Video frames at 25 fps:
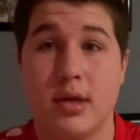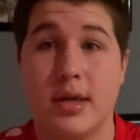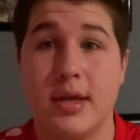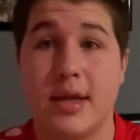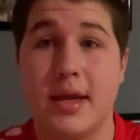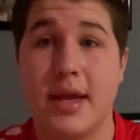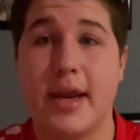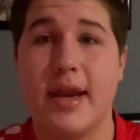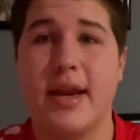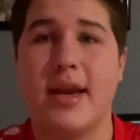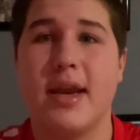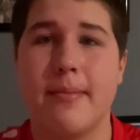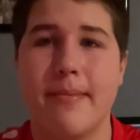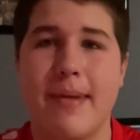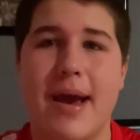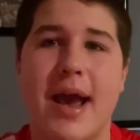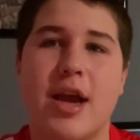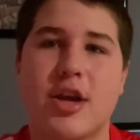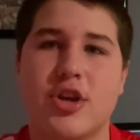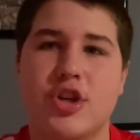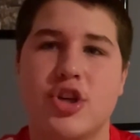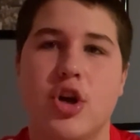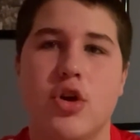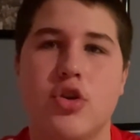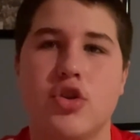getting to
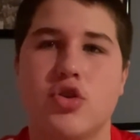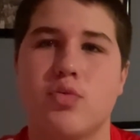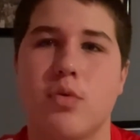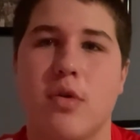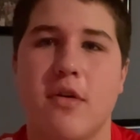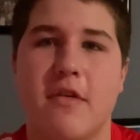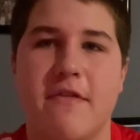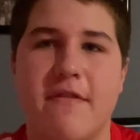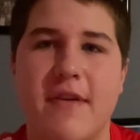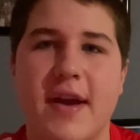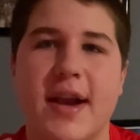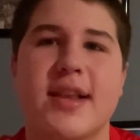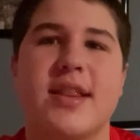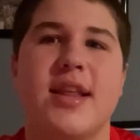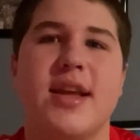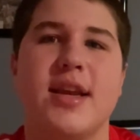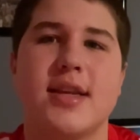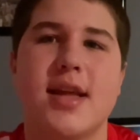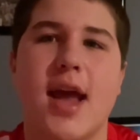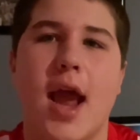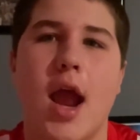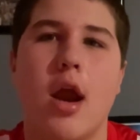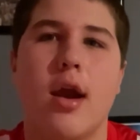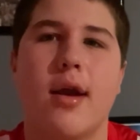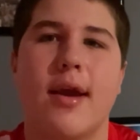Mac Jones will affect the
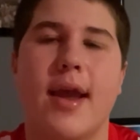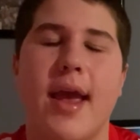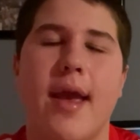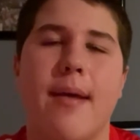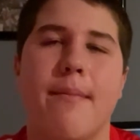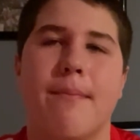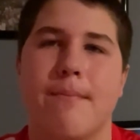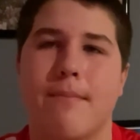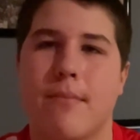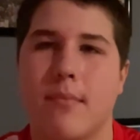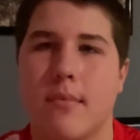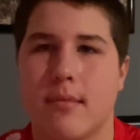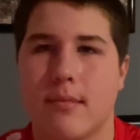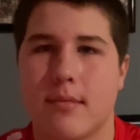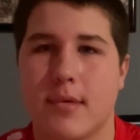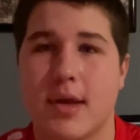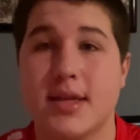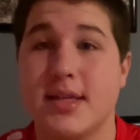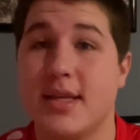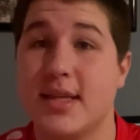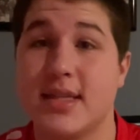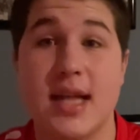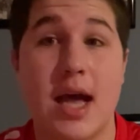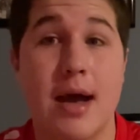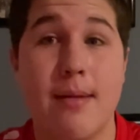entire game because
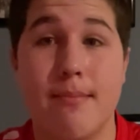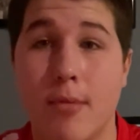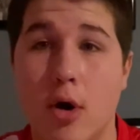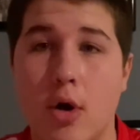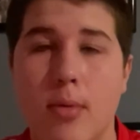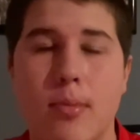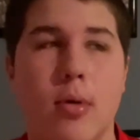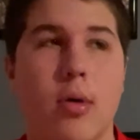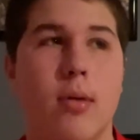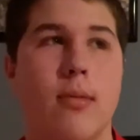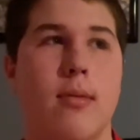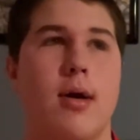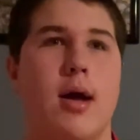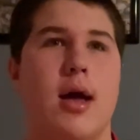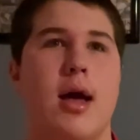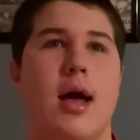he's not mobile.